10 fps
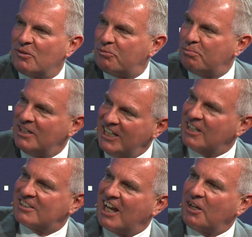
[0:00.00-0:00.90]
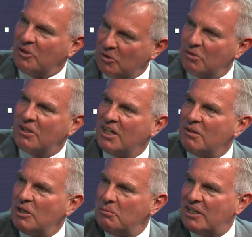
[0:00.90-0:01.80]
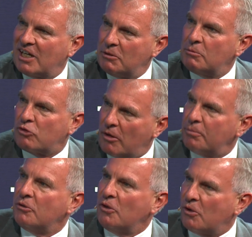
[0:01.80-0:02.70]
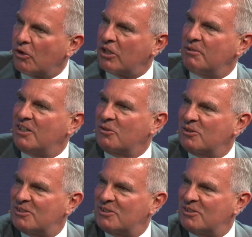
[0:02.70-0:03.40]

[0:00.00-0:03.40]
of leaders like you, we'll drop New York and we go to